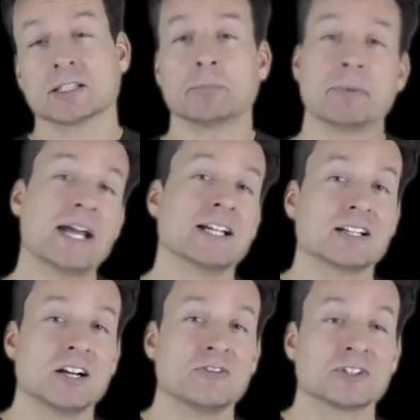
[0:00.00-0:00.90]
on the back
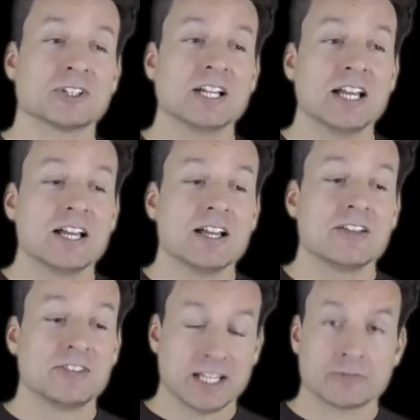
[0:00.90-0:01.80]
cover,
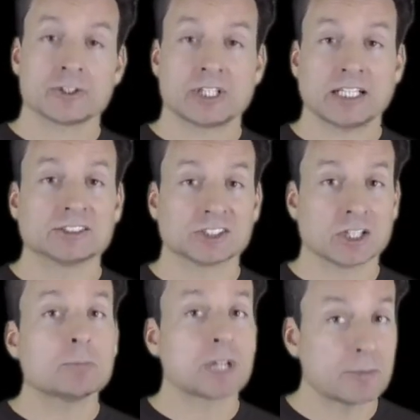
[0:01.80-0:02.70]
they advertised
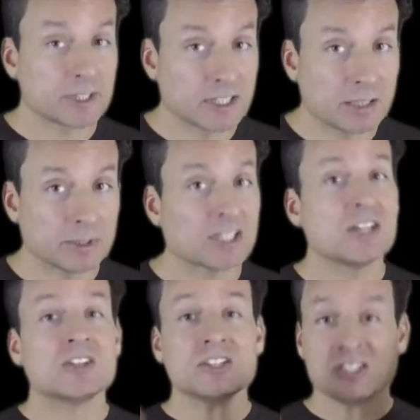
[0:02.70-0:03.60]
their upcoming comic,
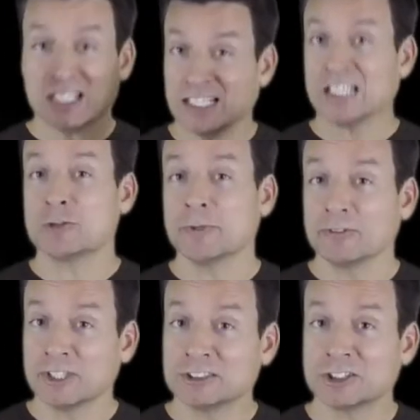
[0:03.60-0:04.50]
The Teenage
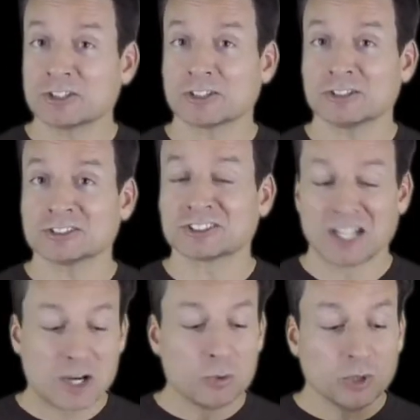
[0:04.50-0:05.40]
Mutant Ninja Turtles,
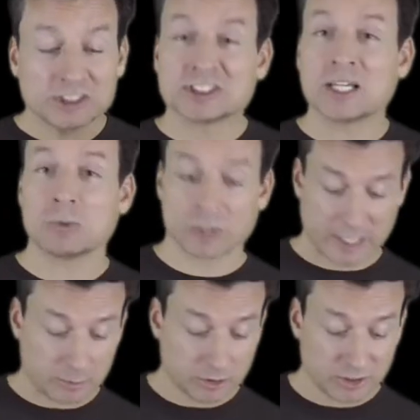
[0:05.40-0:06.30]
which they were
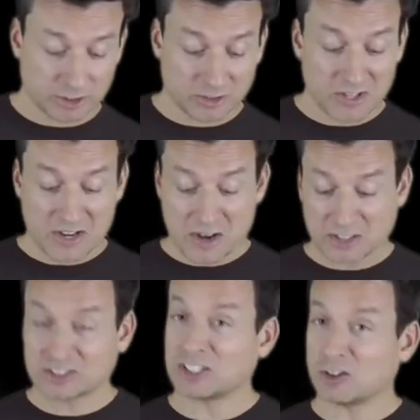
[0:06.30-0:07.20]
able to
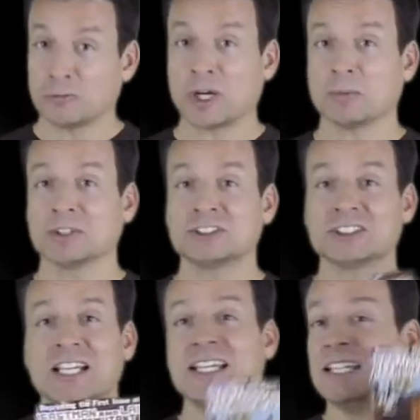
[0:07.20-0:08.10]

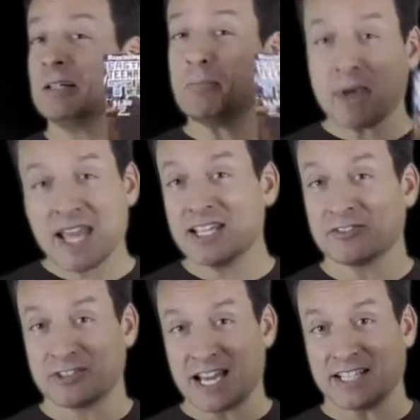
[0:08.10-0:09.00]
self-publish in May
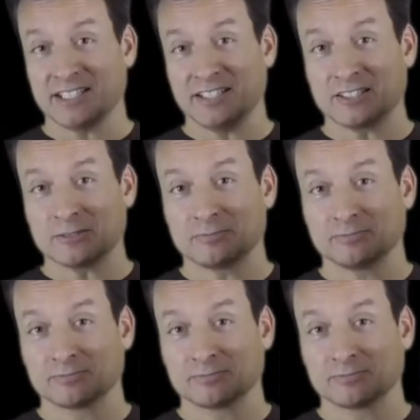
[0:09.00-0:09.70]
of that year.